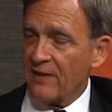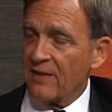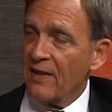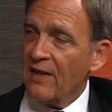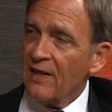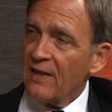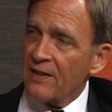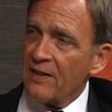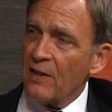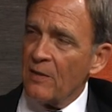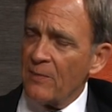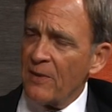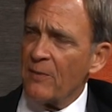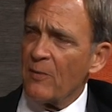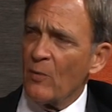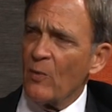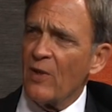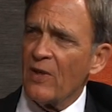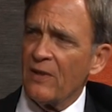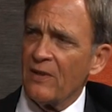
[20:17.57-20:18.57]
And tell
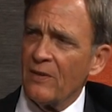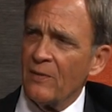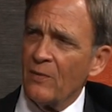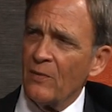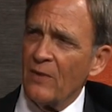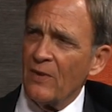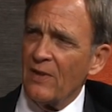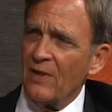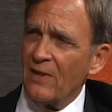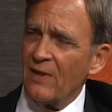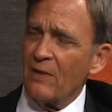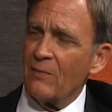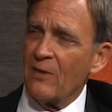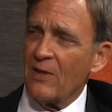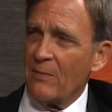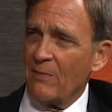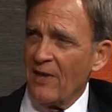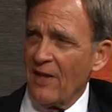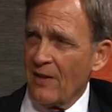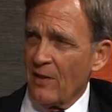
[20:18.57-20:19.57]
people a little
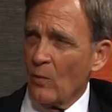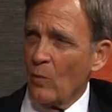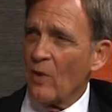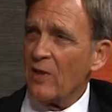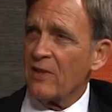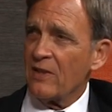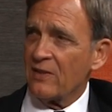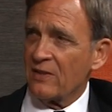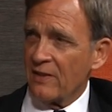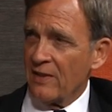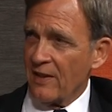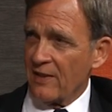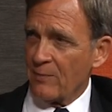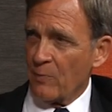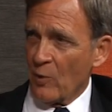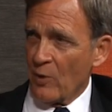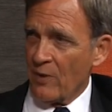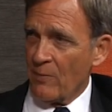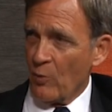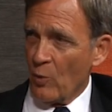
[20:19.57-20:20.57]
bit about it. What does an
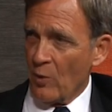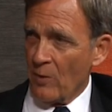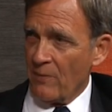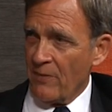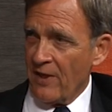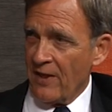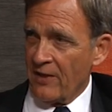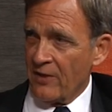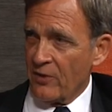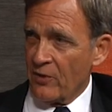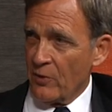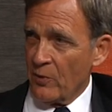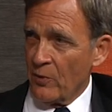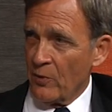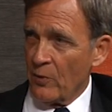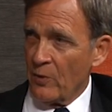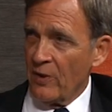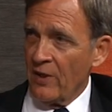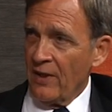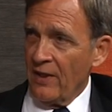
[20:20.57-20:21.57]
Export-Import Bank
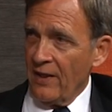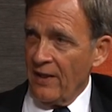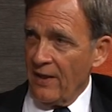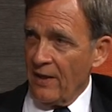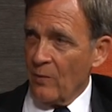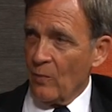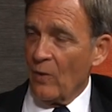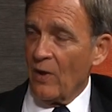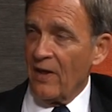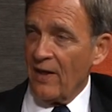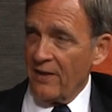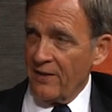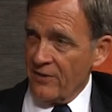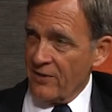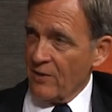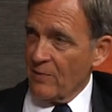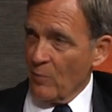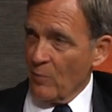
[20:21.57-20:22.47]
do, and why is it